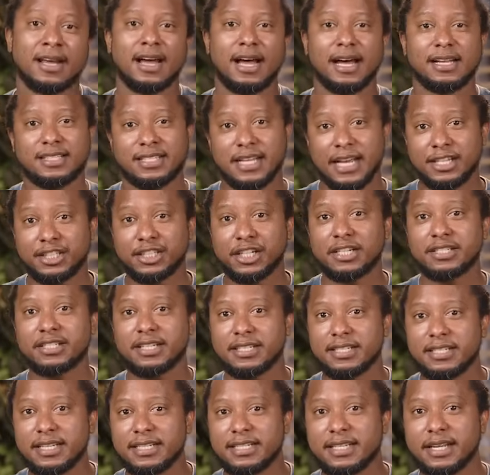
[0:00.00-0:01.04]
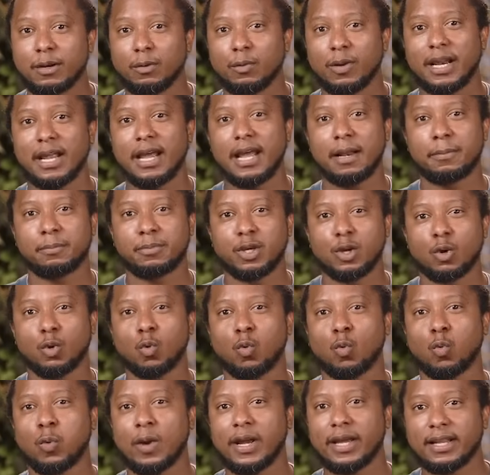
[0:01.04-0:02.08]
Attention to detail will help you
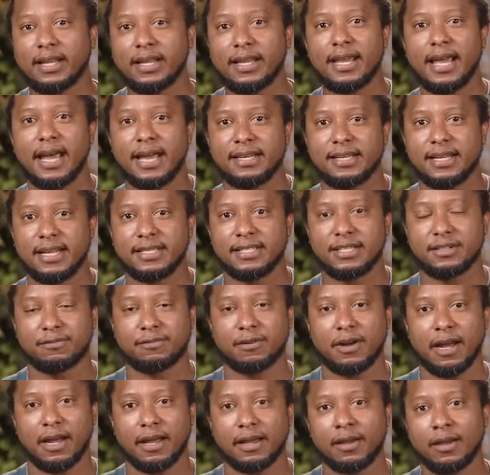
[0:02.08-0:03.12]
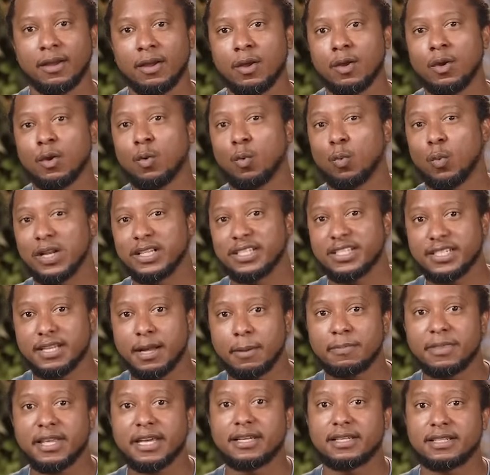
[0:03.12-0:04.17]
quickly identify when
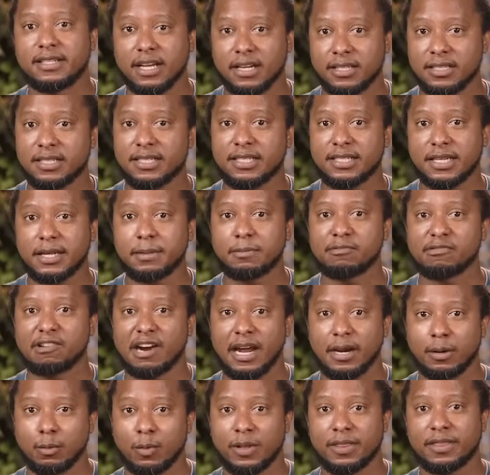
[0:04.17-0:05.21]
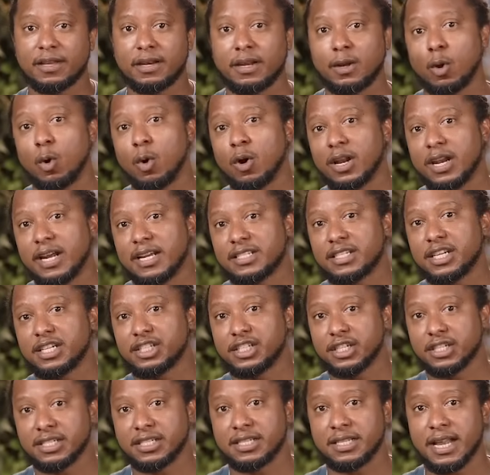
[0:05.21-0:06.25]
something doesn't seem right within the
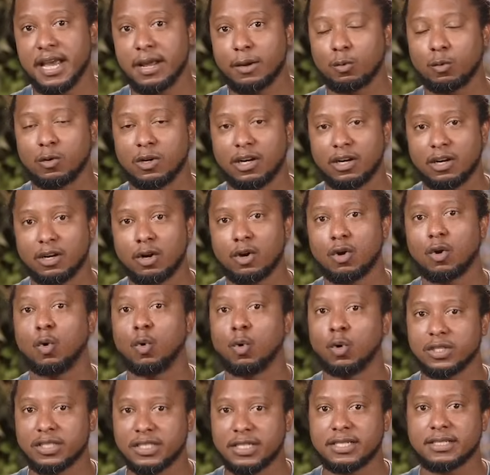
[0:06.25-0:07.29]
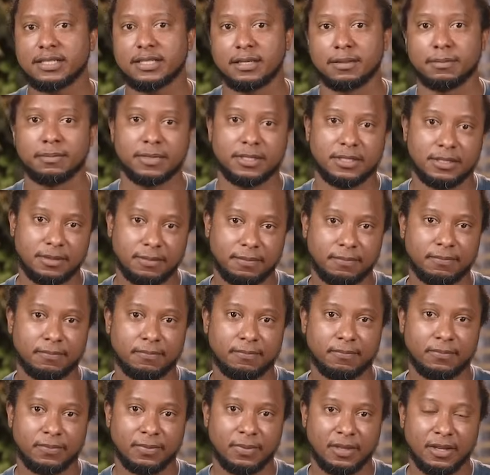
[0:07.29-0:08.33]
organization's network or systems.
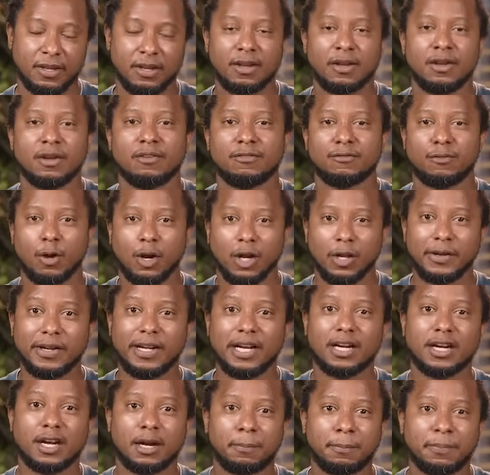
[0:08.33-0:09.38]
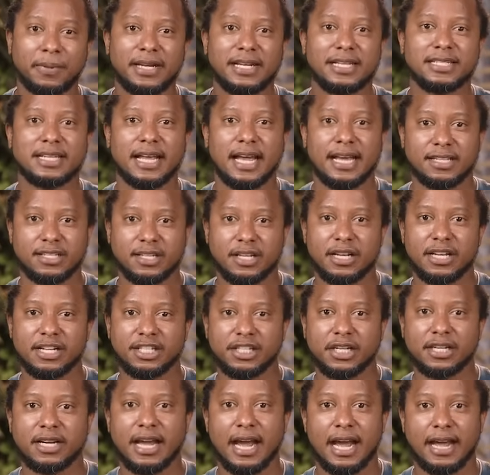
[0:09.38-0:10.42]
Following a company's
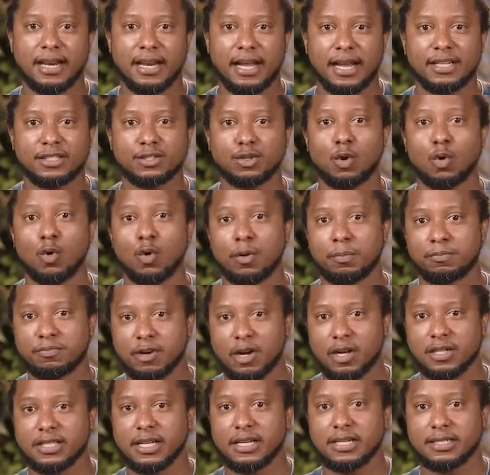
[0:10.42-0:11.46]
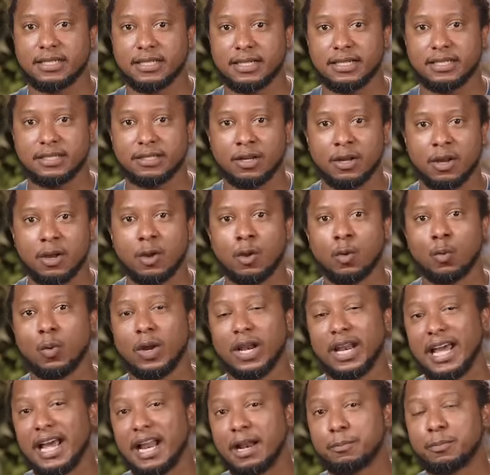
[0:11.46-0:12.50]
escalation guidelines or processes will
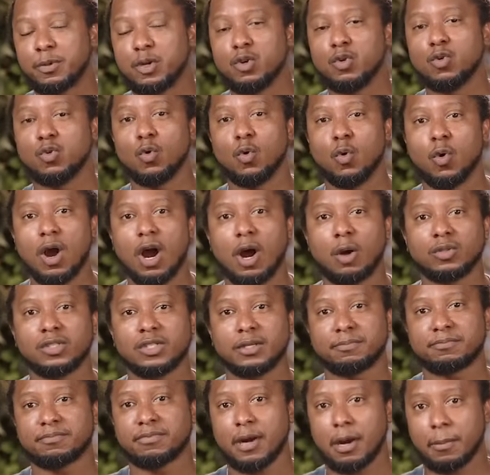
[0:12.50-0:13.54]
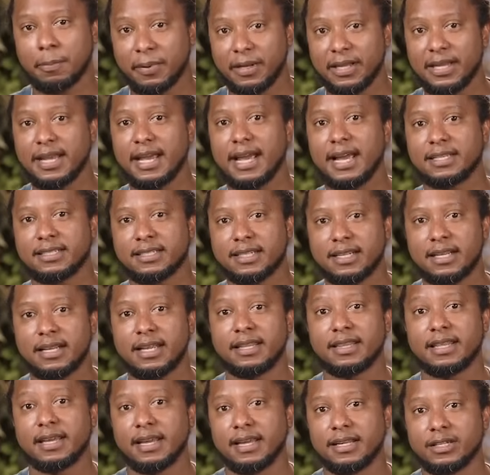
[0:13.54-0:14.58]
help you know how to properly
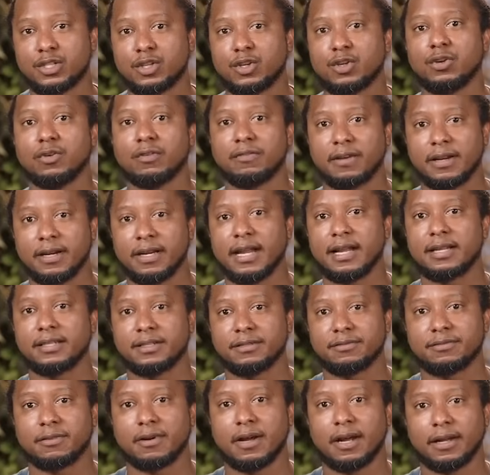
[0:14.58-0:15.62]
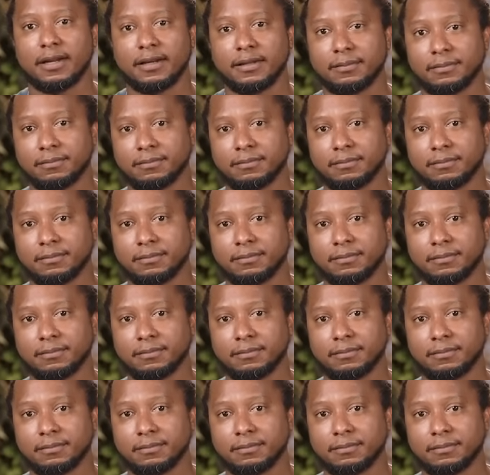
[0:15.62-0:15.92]
escalate the issue you've identified.